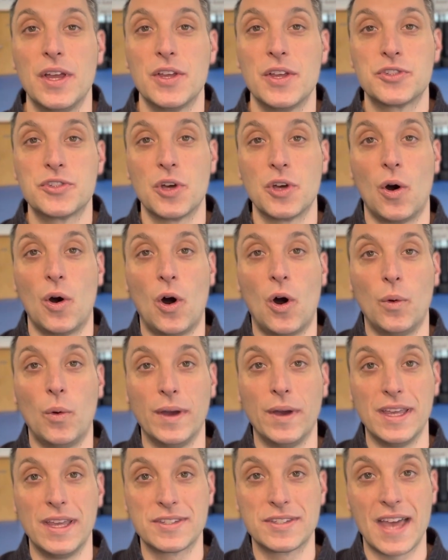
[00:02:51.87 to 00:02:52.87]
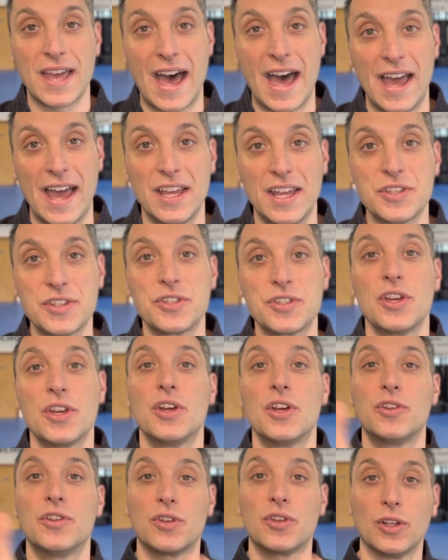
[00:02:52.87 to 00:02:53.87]
So always highest
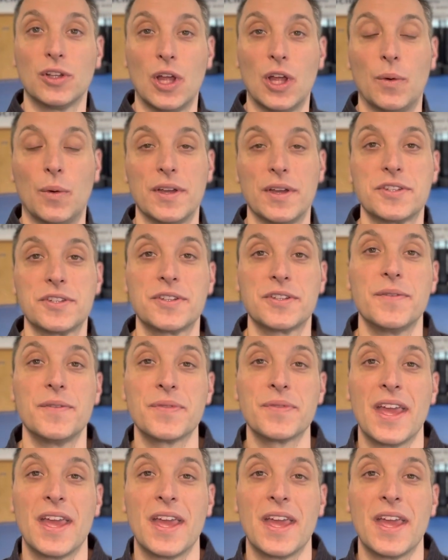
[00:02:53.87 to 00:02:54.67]
to lowest.